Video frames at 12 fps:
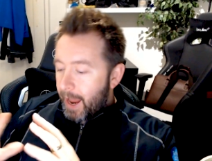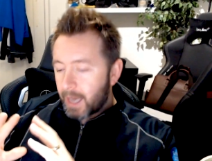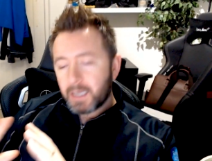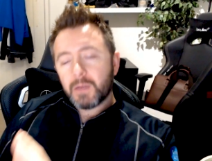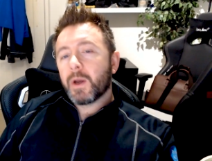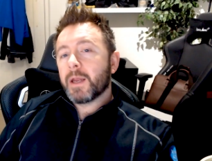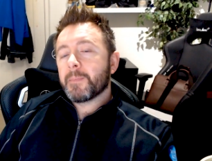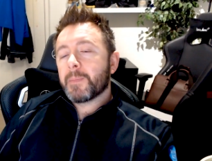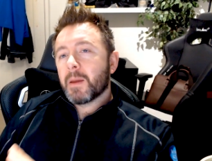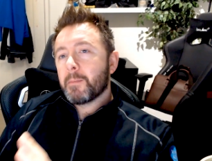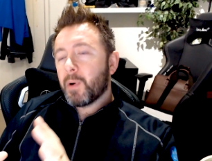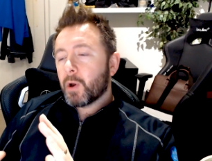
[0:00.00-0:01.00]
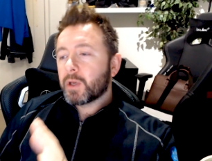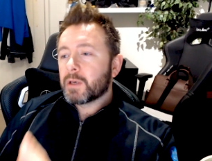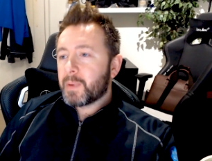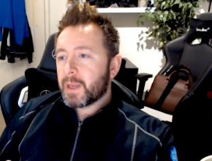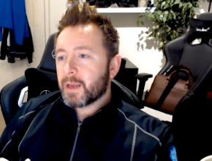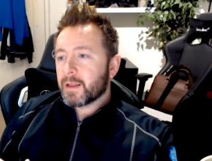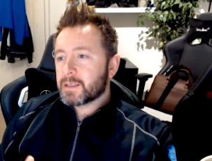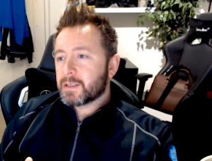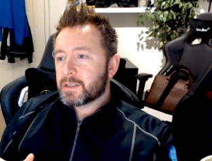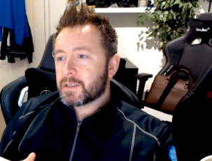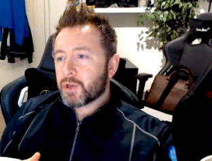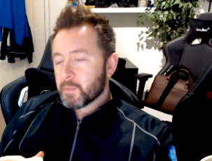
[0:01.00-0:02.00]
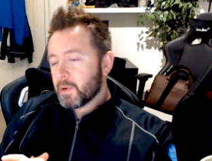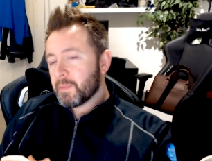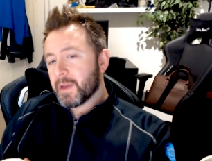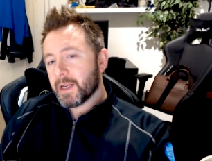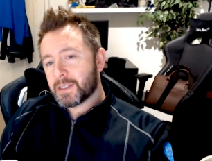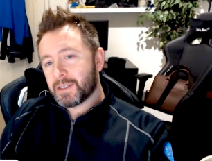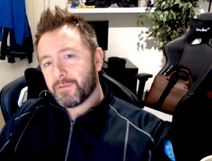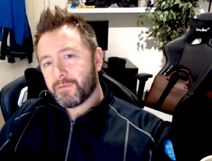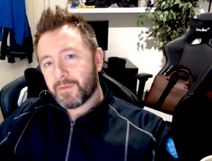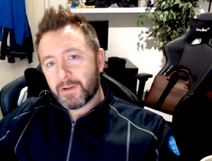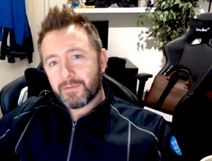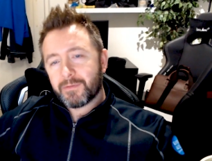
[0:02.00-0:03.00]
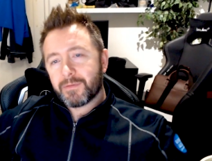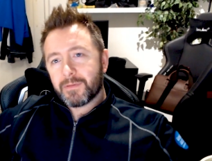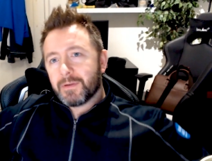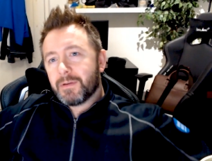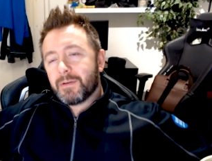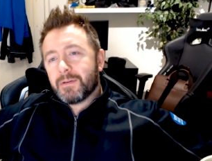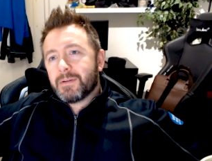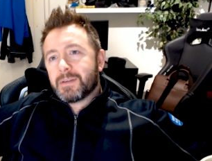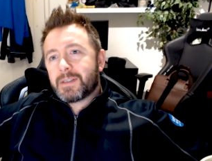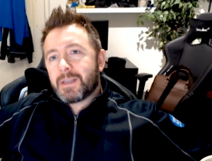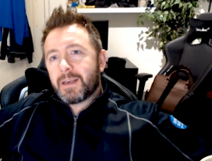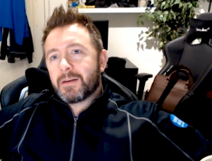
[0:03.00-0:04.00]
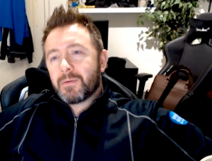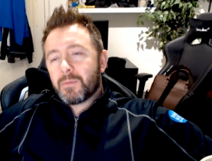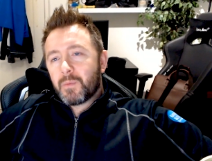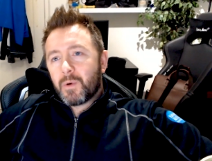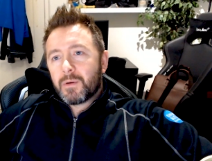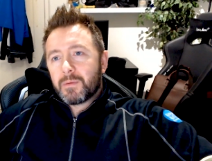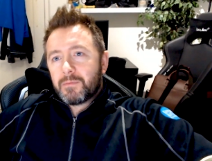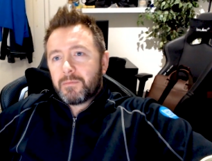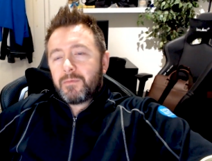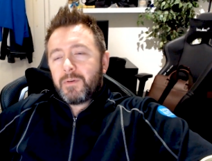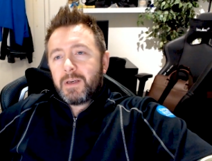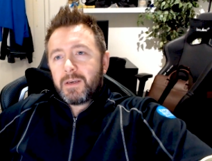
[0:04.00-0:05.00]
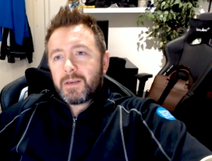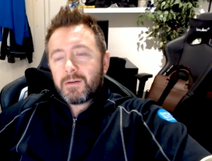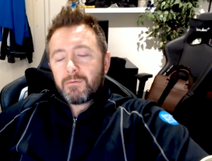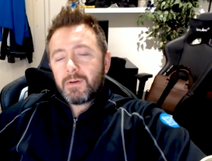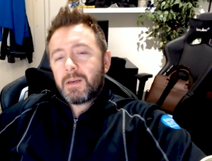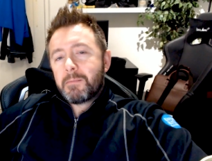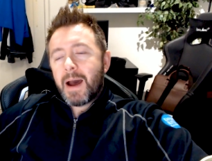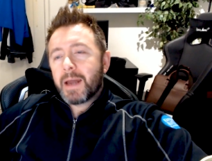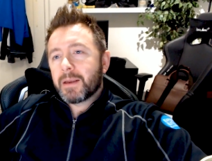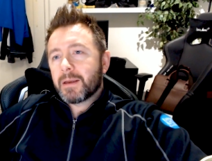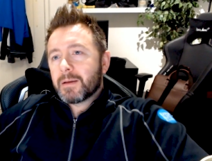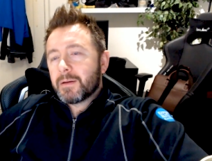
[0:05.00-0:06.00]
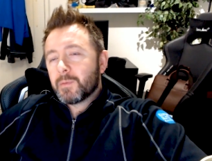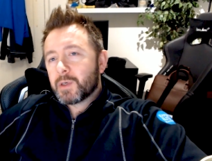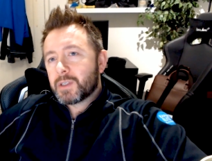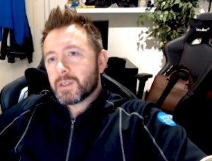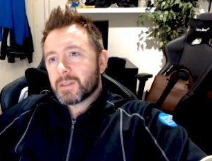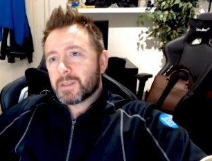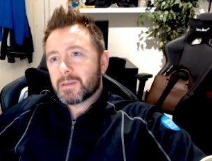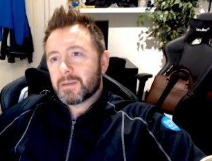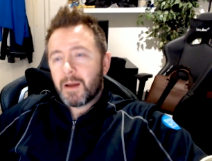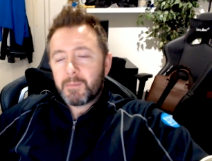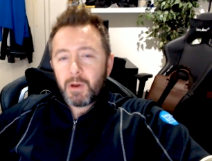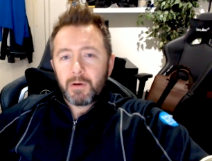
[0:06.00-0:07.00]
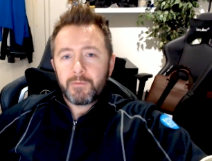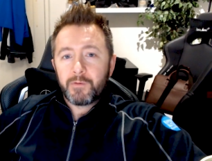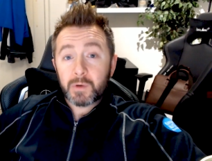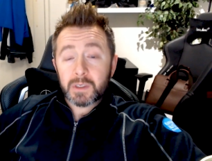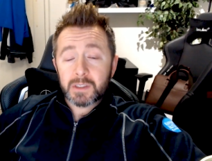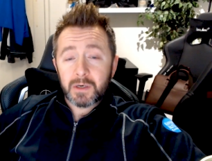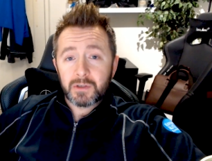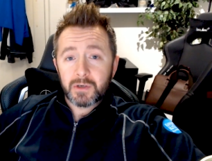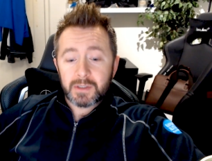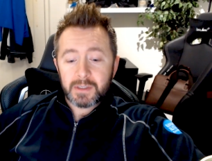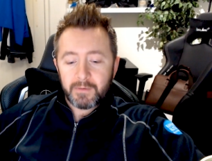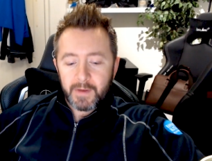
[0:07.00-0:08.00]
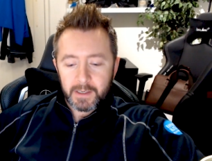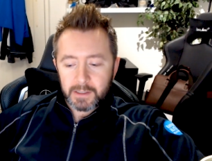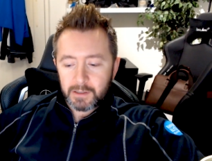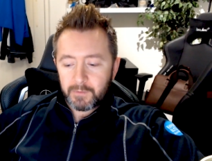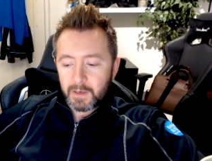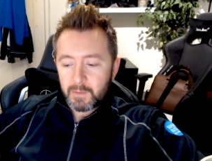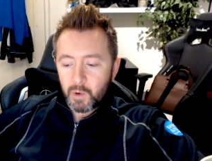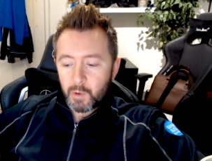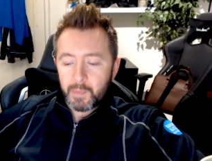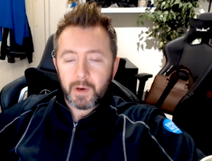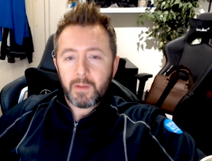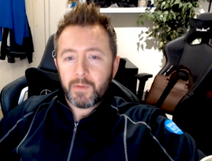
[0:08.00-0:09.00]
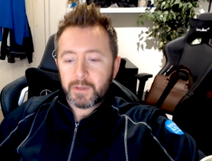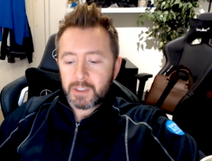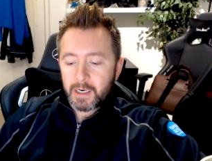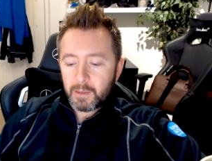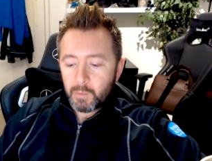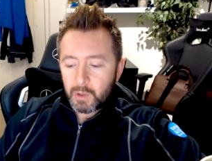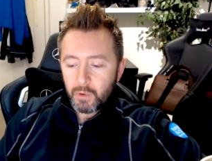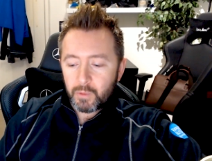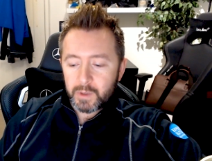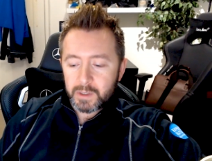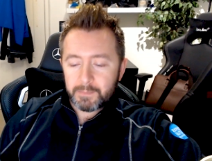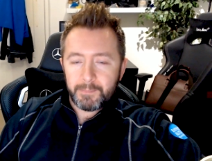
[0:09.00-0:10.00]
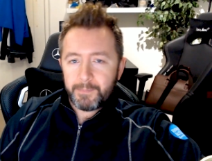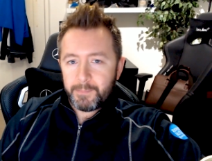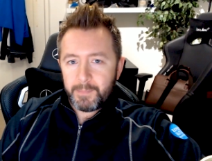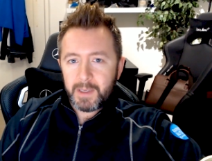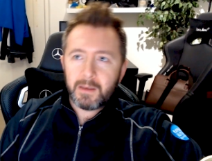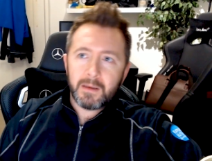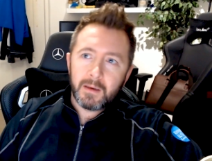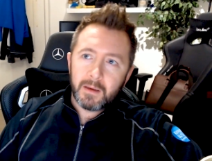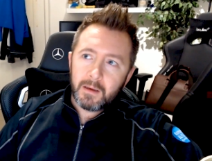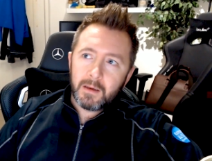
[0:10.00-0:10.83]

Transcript: Anyway, Point being, that's just a couple of minutes of seeing what really didn't really matter, which is I'm not focusing on just Inventor stuff anymore, but the channel will always be